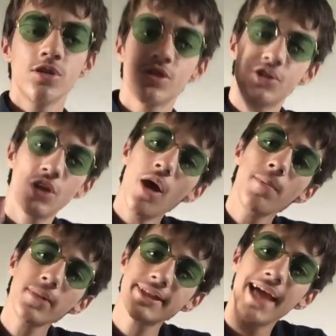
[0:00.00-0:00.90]

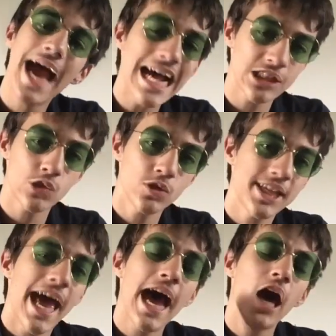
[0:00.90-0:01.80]
Some
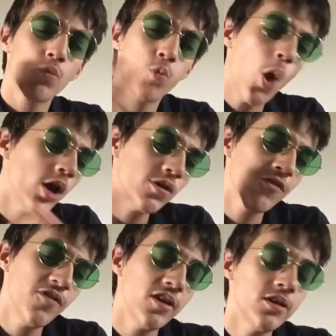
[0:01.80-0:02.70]
castles had
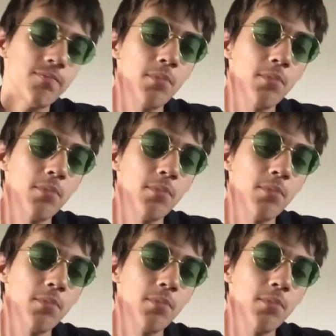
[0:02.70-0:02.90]
water-filled